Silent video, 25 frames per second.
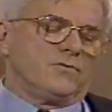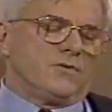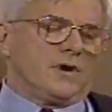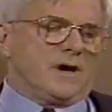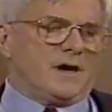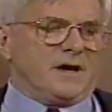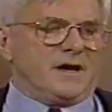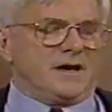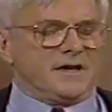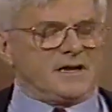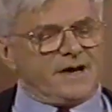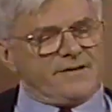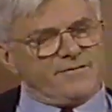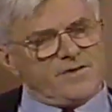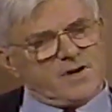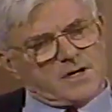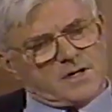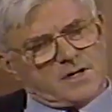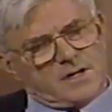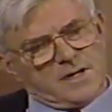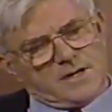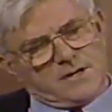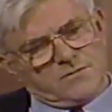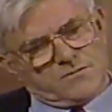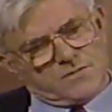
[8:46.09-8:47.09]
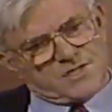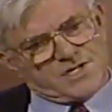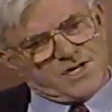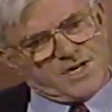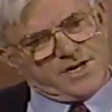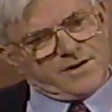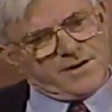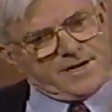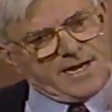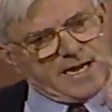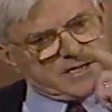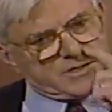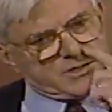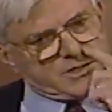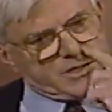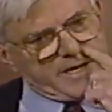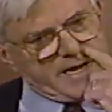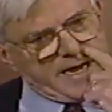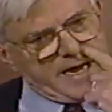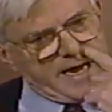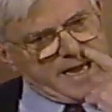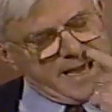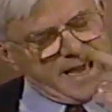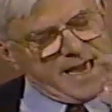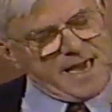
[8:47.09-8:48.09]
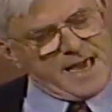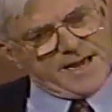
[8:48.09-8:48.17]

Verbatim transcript: uh, Governor Clinton was here yesterday